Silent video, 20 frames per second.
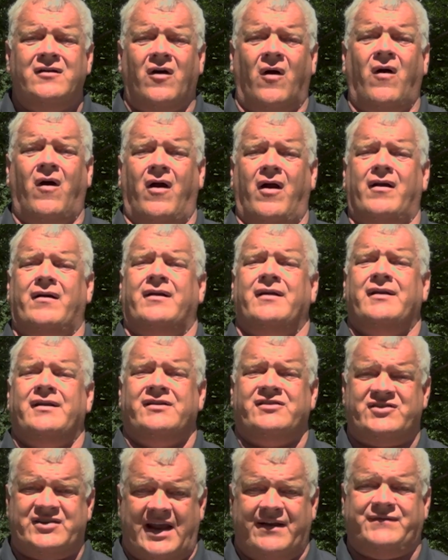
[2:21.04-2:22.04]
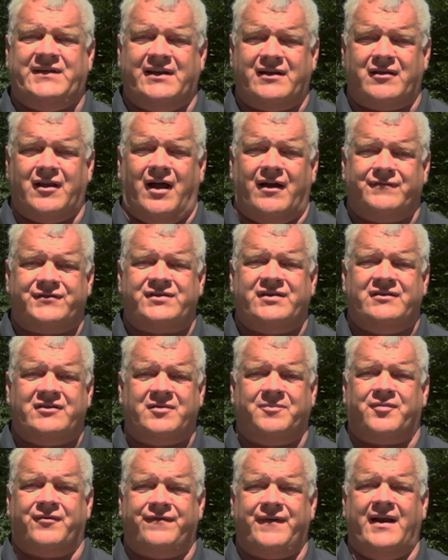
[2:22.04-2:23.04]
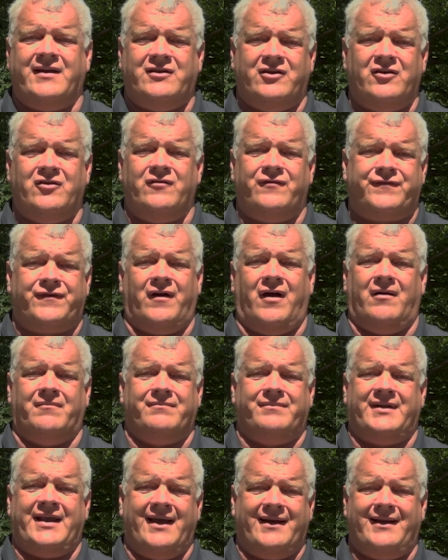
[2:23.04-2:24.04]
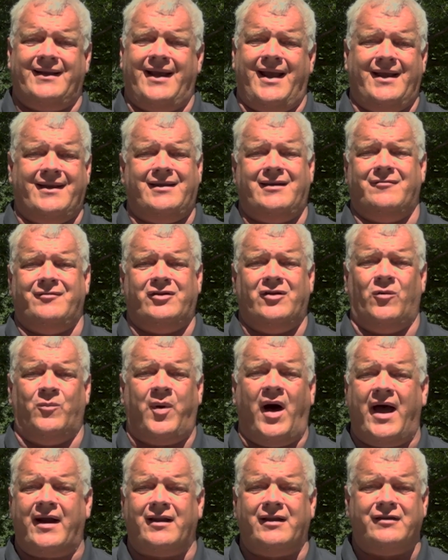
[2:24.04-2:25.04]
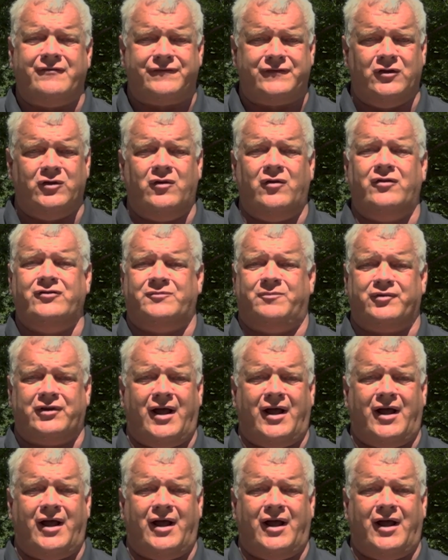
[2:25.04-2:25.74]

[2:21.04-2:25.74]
are safety gloves to prevent you from getting any bodily fluids,